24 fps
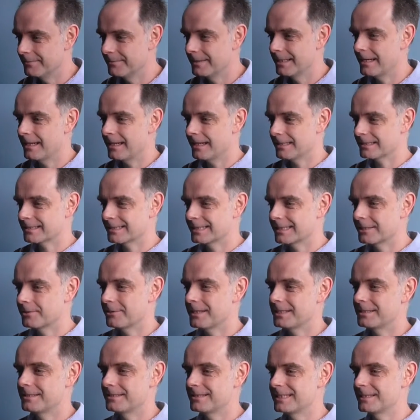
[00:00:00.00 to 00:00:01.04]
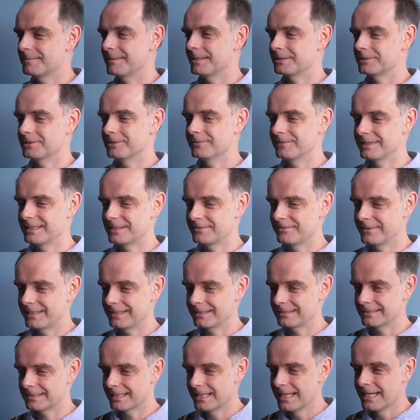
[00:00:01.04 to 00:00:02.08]
and we're asking questions about all these
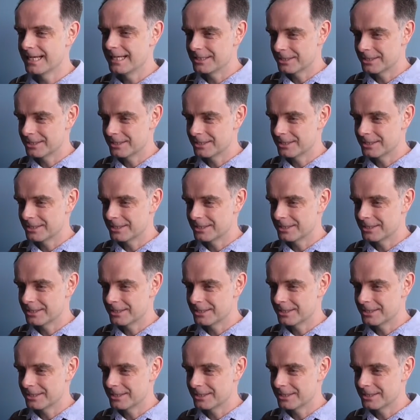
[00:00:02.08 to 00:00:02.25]
things.